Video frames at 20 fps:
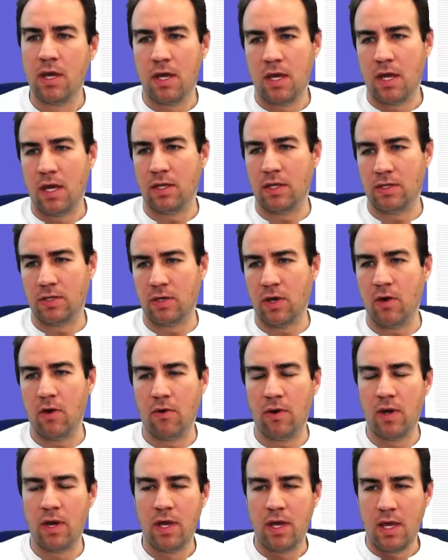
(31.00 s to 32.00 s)
And
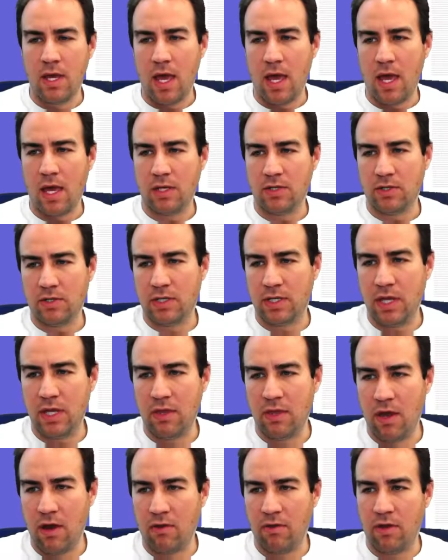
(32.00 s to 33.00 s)
so as you see
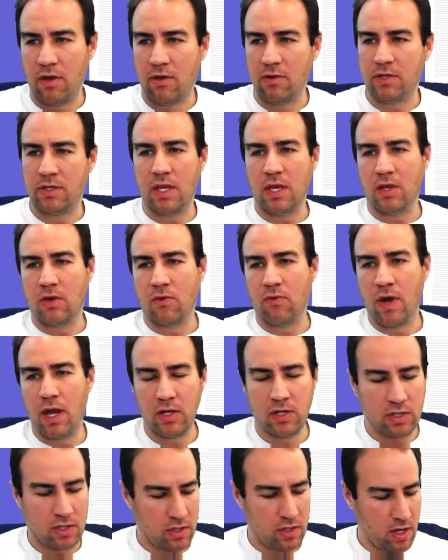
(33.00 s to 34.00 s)
there, there's the
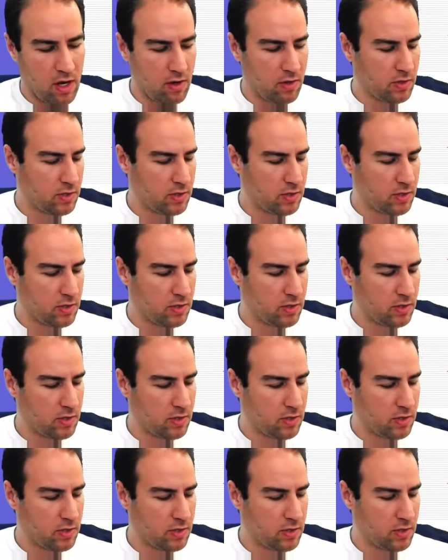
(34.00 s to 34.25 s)
equation there.